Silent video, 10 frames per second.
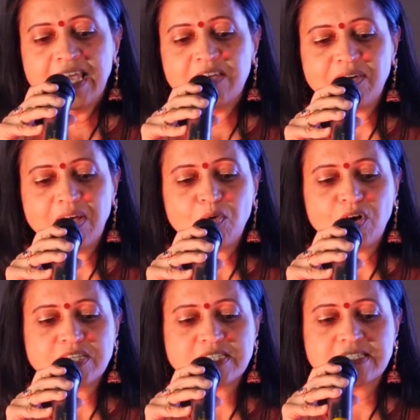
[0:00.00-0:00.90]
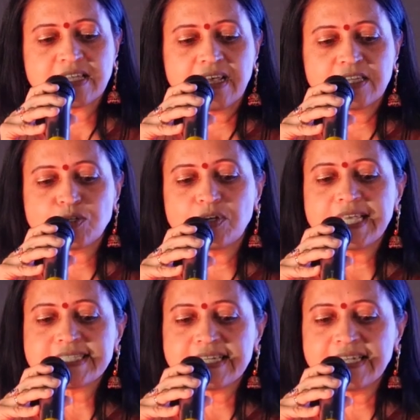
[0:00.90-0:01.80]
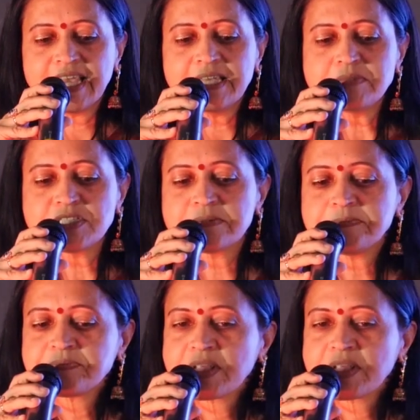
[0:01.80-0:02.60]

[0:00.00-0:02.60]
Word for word: If I was uh, to list the names,